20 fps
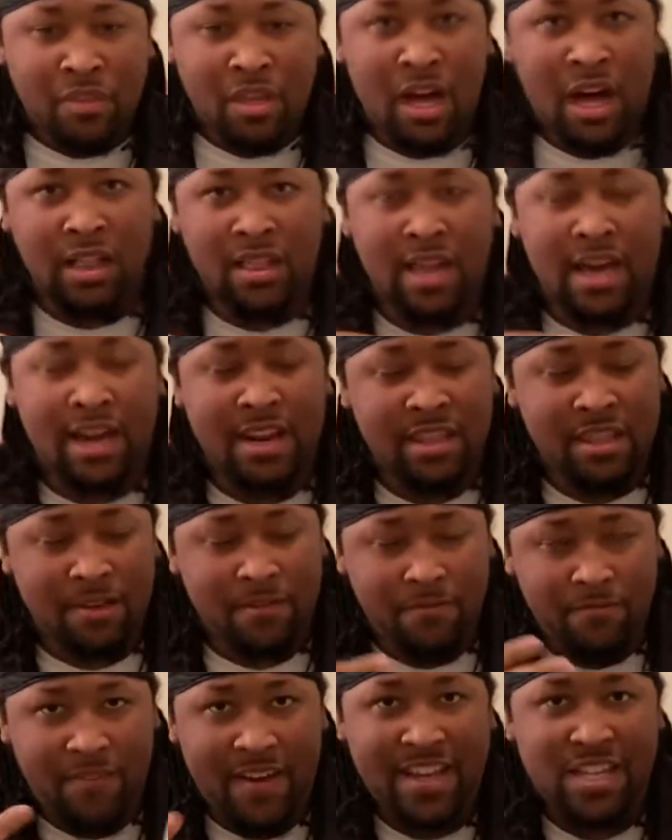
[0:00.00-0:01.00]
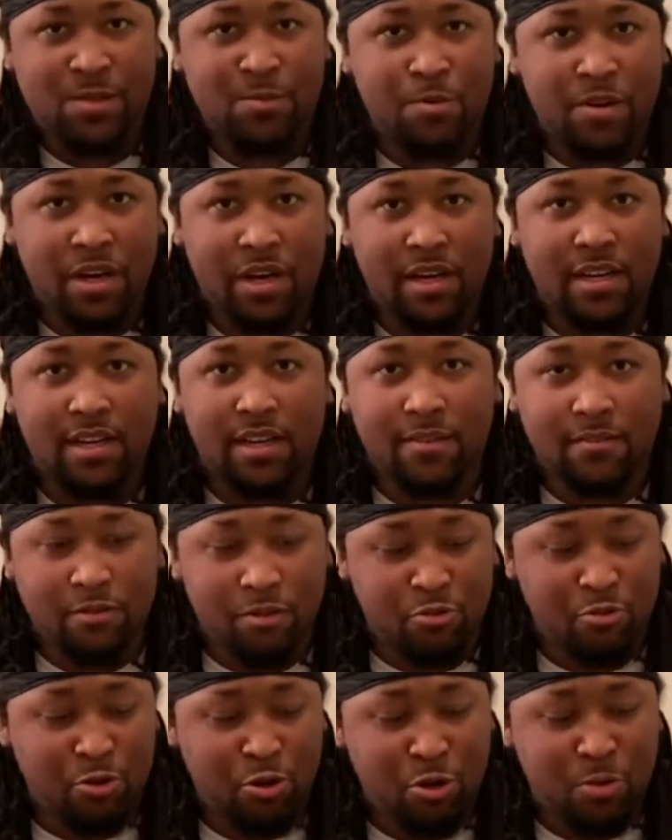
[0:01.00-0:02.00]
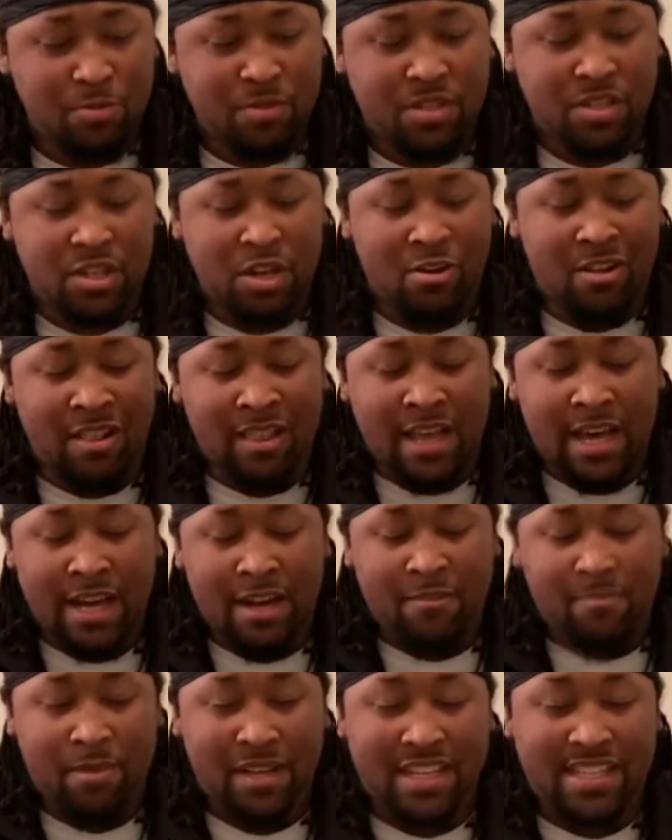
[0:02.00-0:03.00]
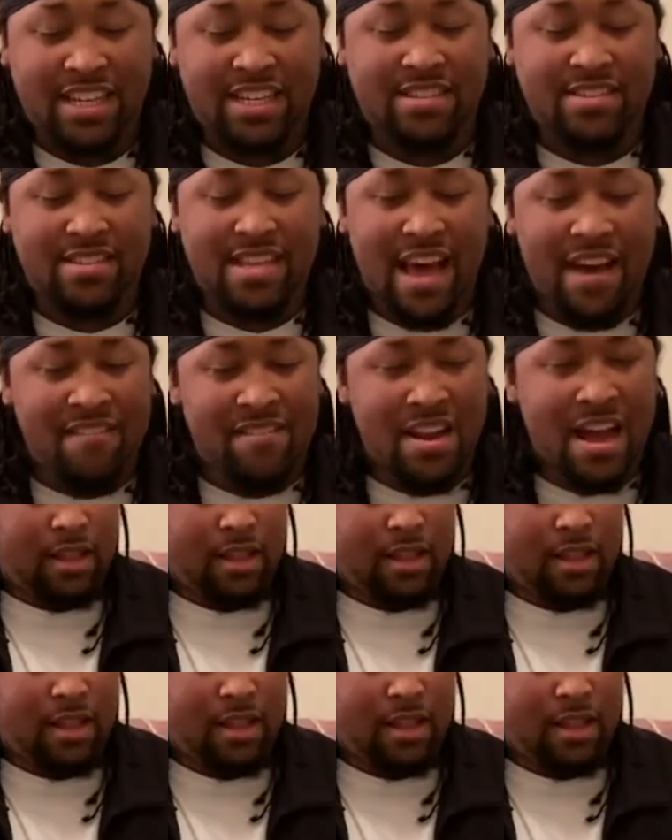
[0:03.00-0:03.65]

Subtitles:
a lot of the Facebook groups, you know, a lot of PlayStations have not